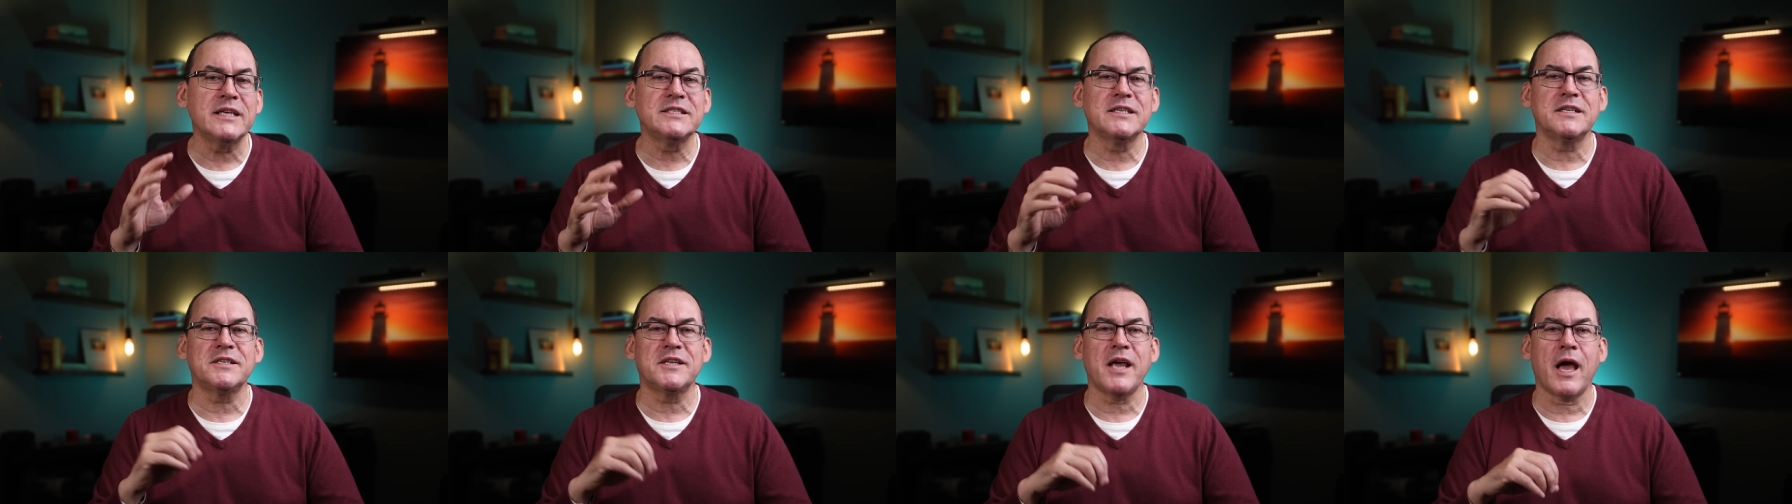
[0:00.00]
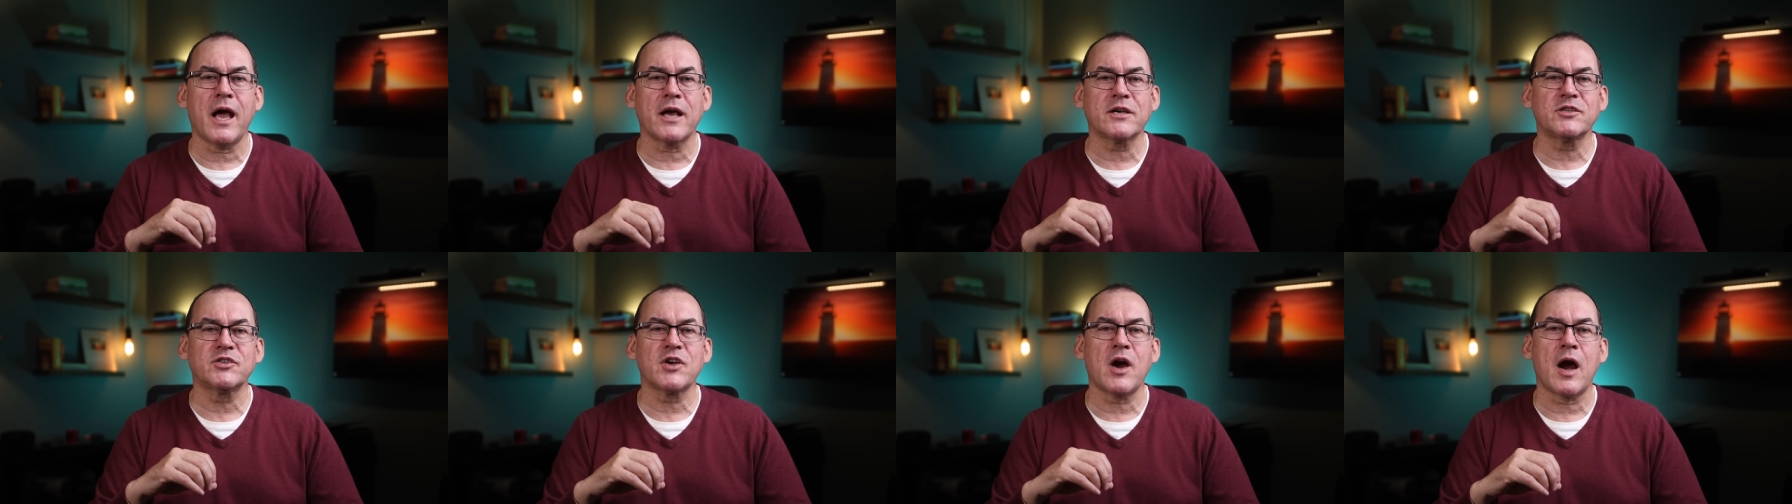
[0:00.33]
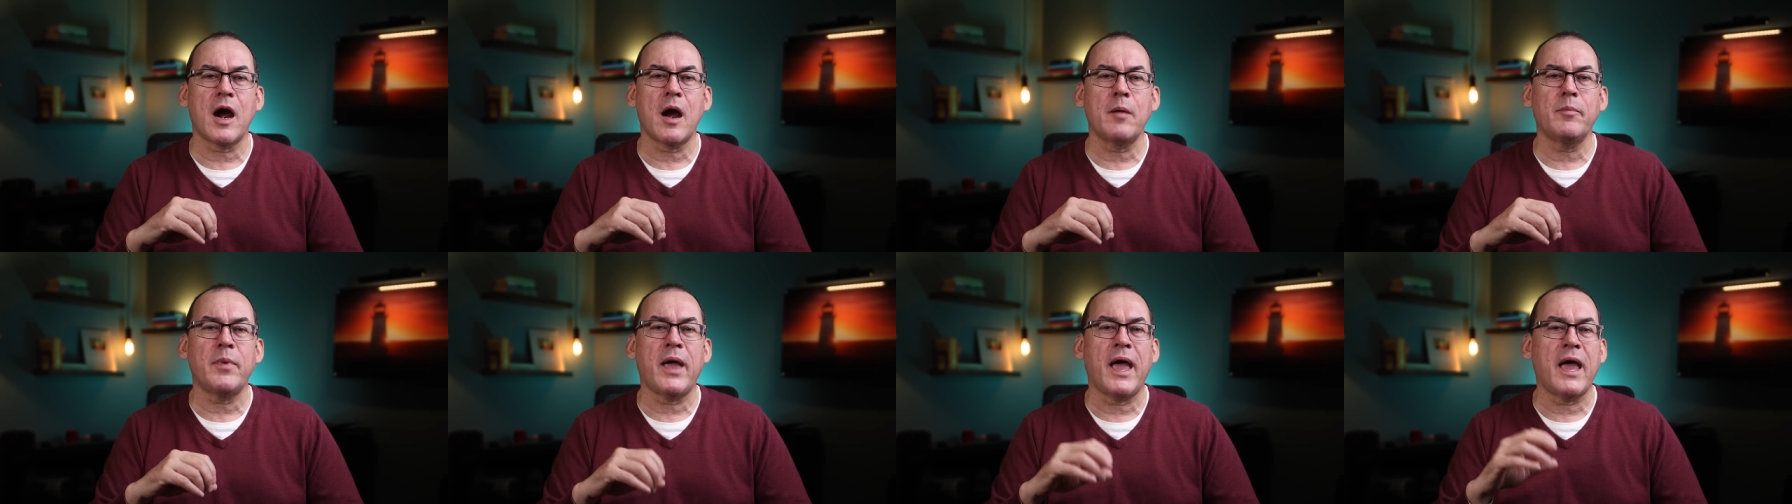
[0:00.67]
isn't tack
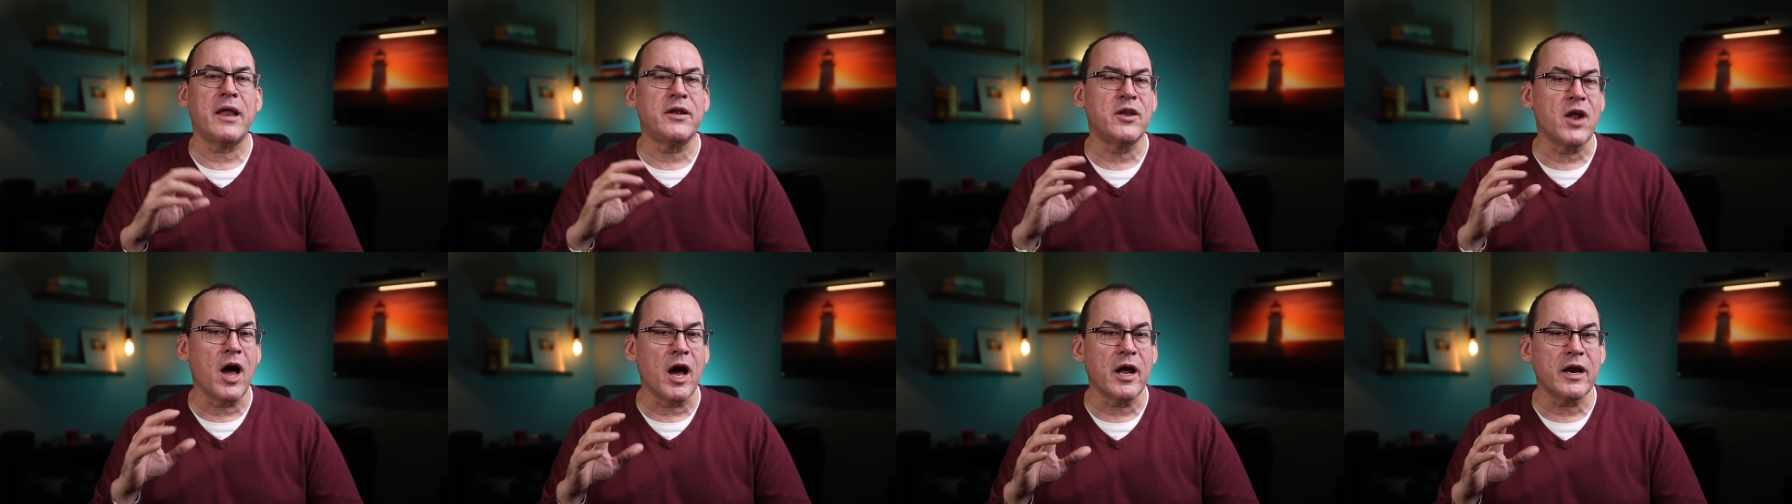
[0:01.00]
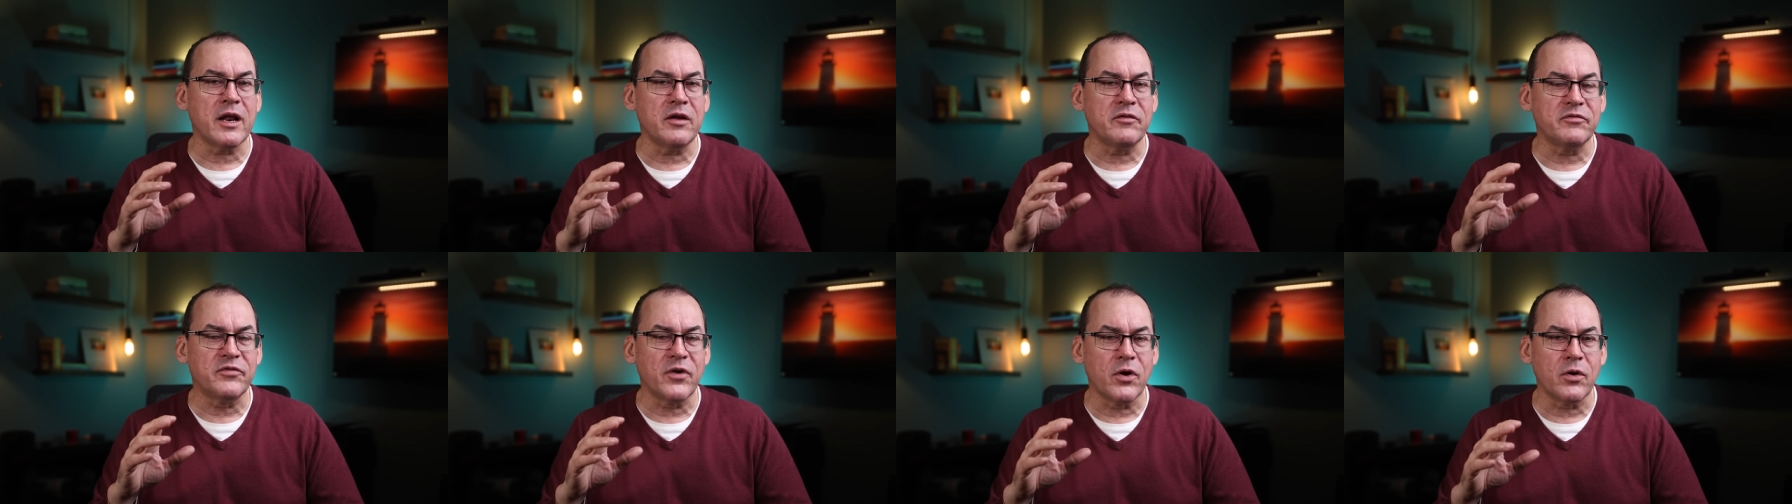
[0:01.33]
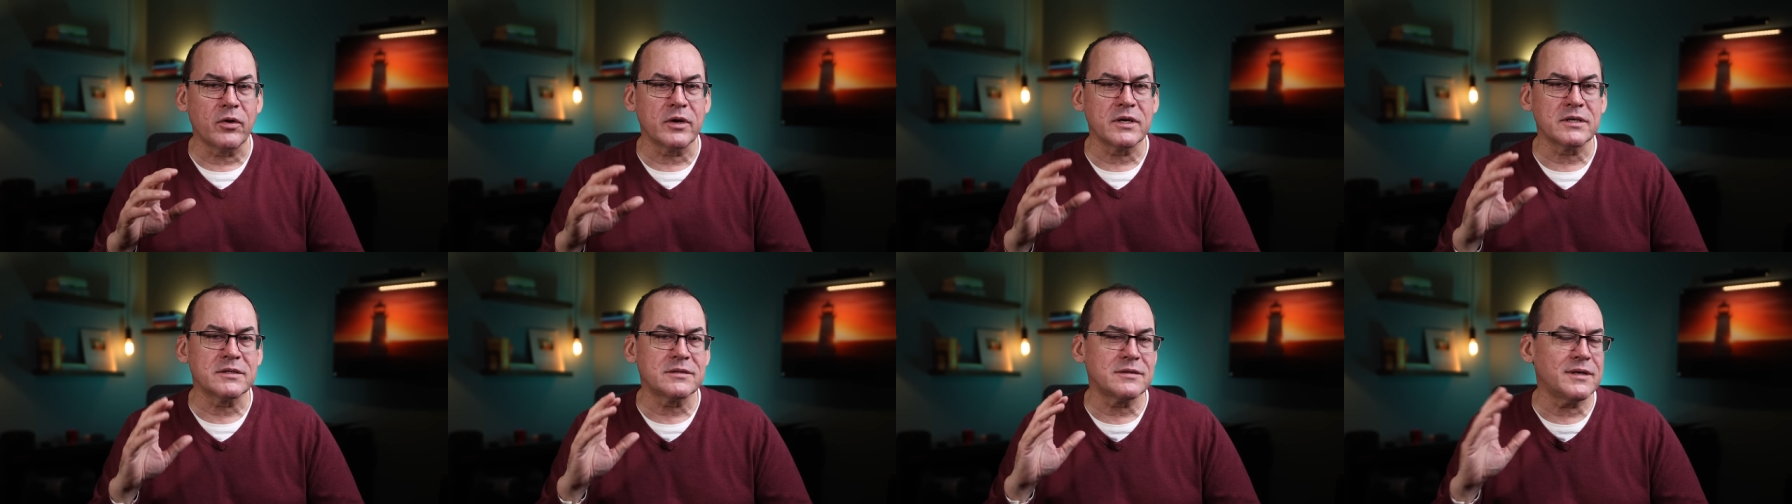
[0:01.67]
sharp and not in
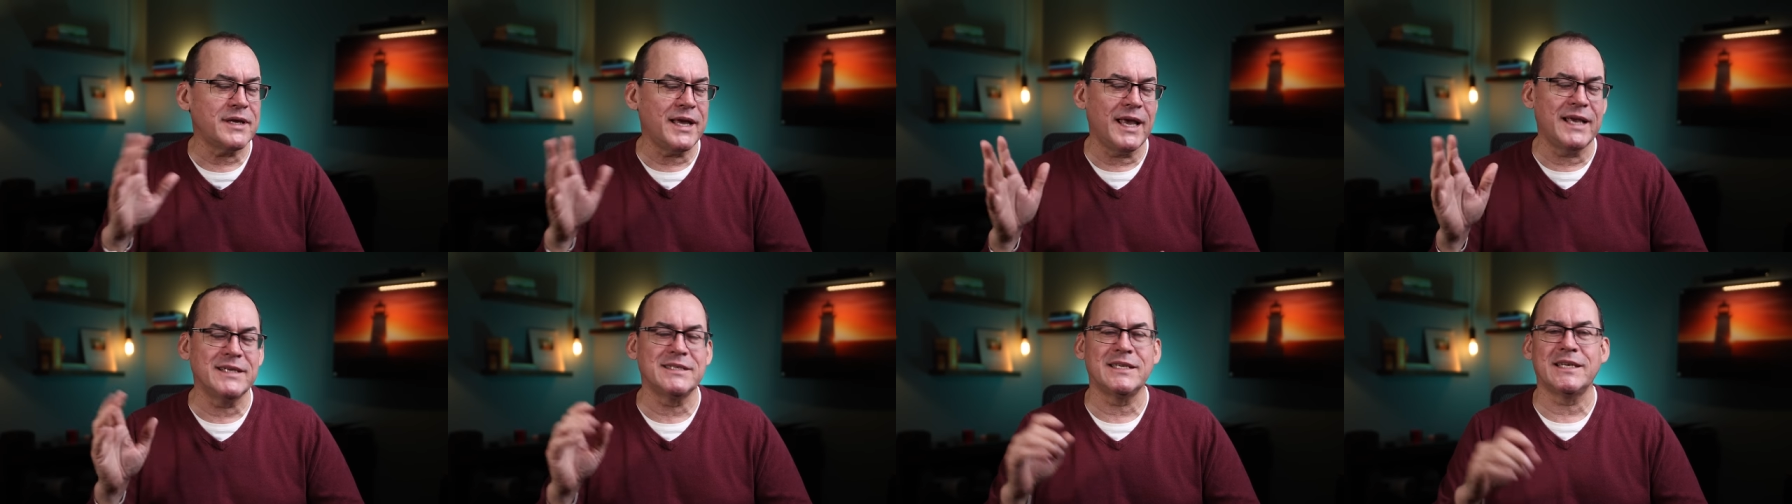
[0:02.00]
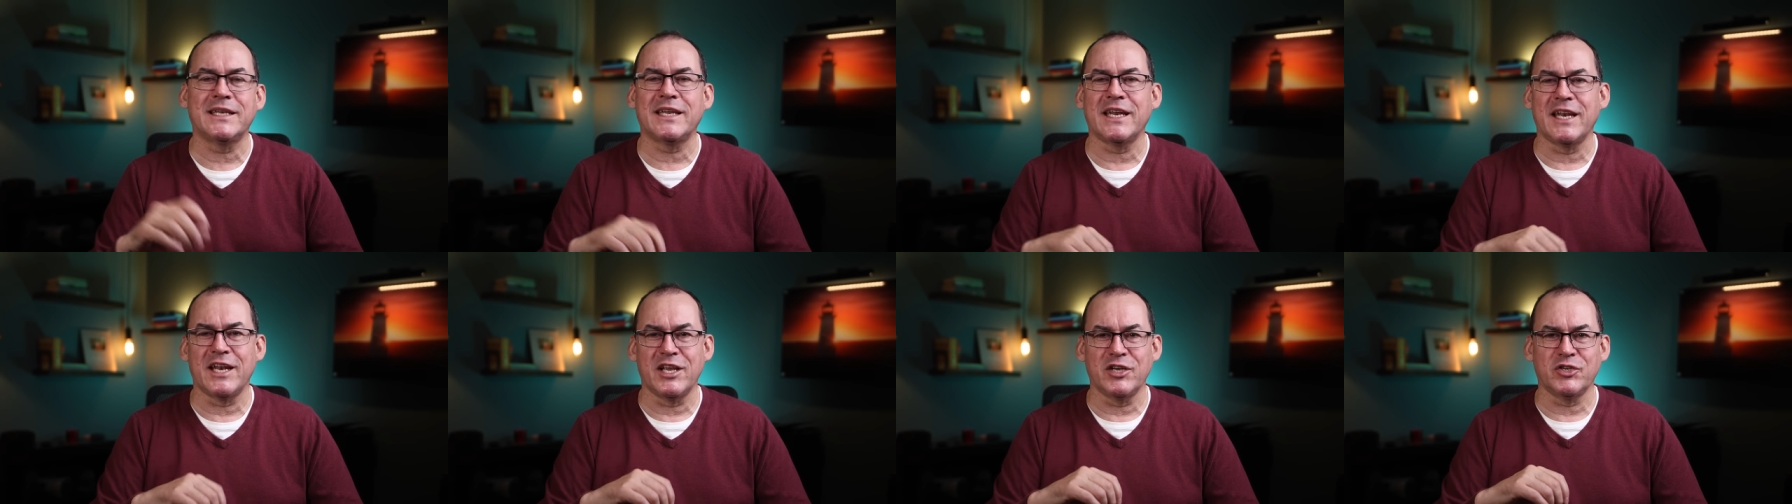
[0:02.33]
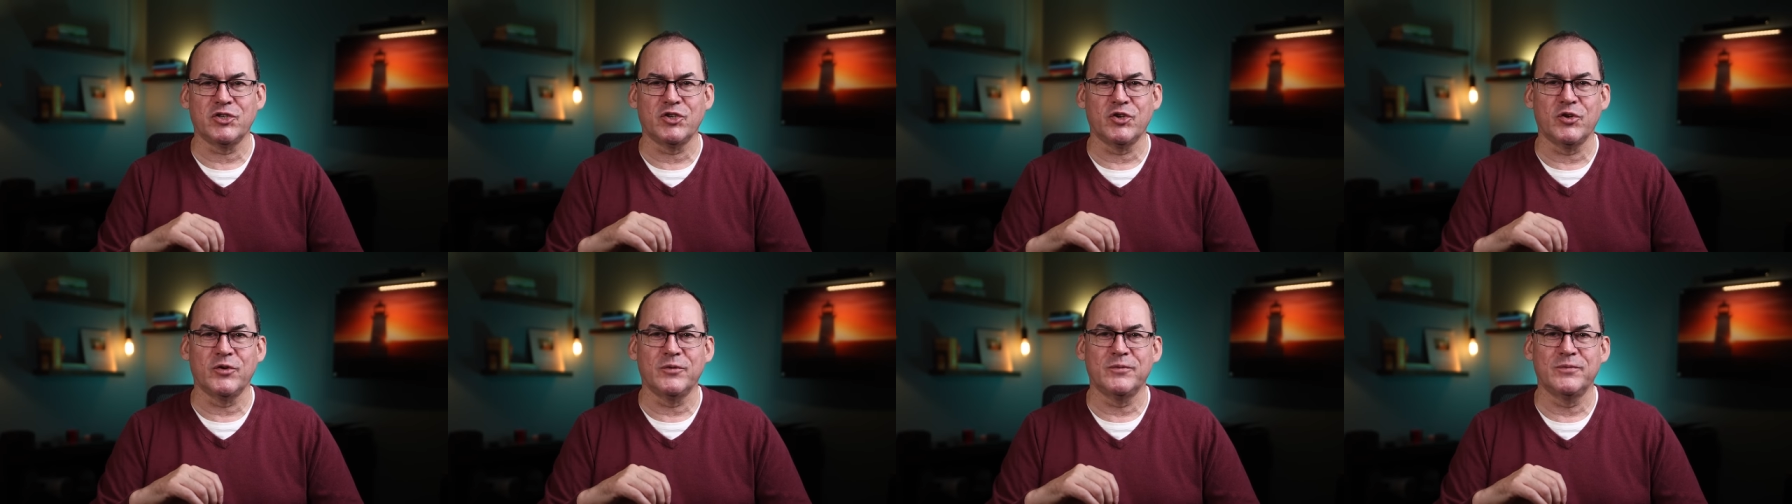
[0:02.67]
focus isn't an
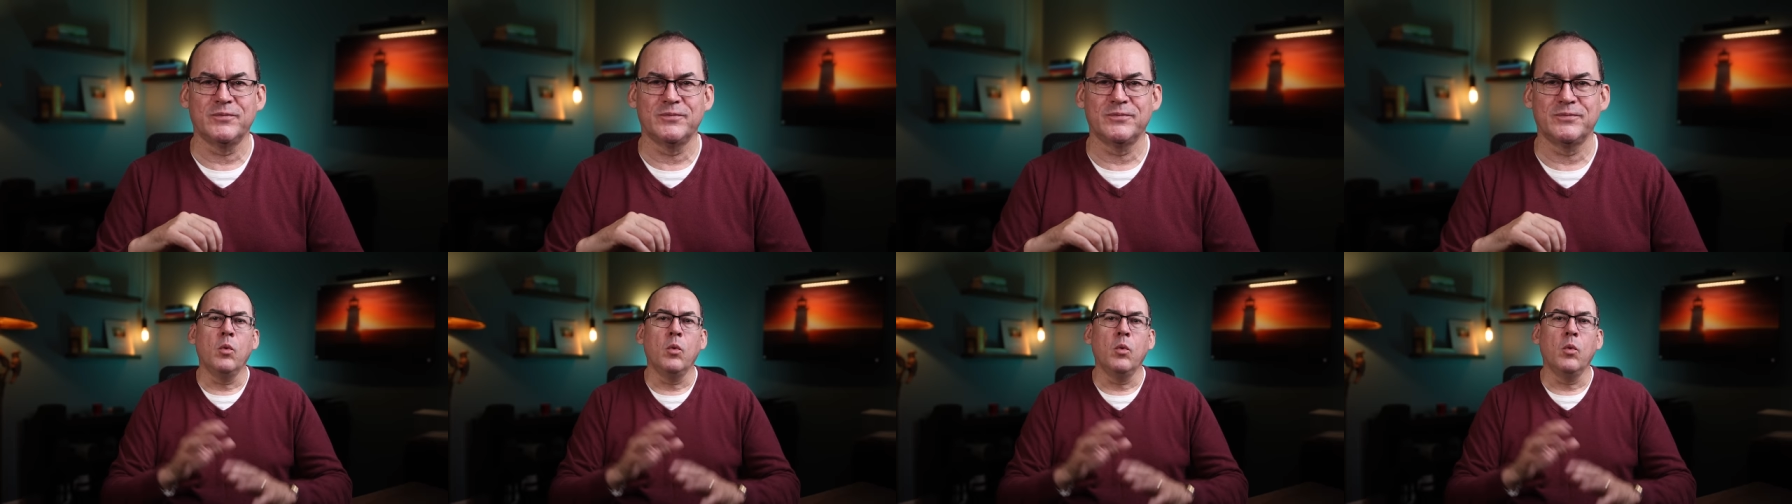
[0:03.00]
issue.